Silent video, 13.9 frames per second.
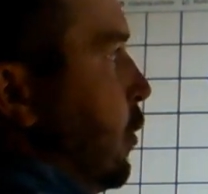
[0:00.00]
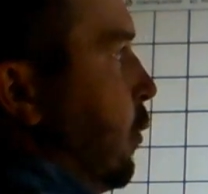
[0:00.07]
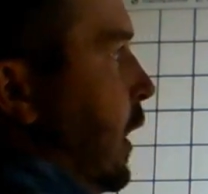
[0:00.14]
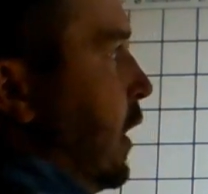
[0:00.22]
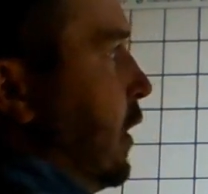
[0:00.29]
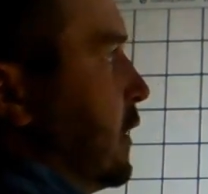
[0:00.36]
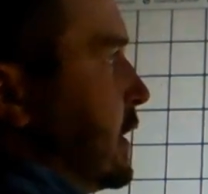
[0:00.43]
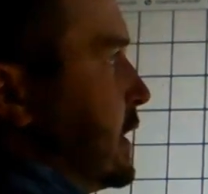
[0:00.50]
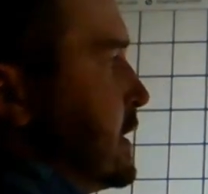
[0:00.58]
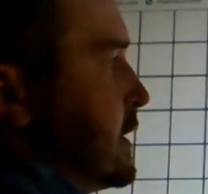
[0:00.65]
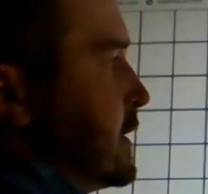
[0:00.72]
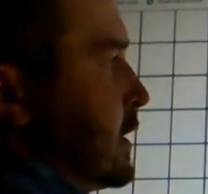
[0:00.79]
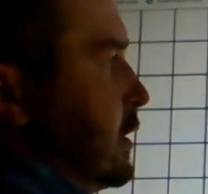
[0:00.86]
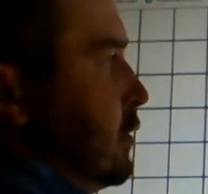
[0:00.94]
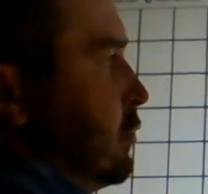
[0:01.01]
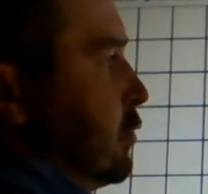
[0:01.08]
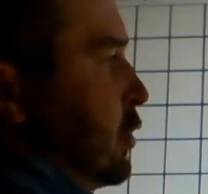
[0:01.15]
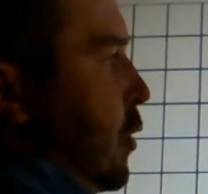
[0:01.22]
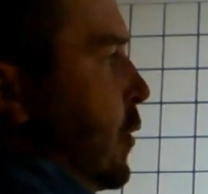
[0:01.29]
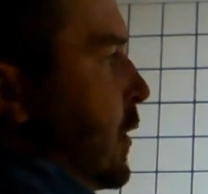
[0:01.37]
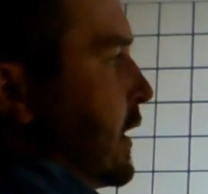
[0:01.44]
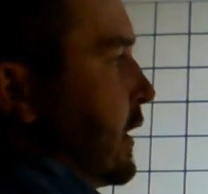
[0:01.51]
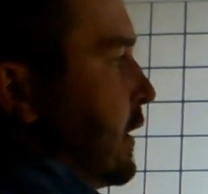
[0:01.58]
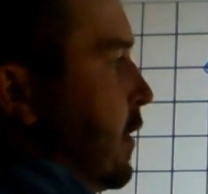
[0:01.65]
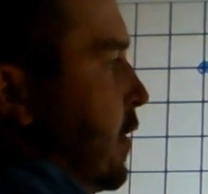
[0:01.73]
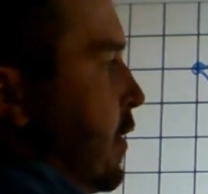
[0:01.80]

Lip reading: Well, he's going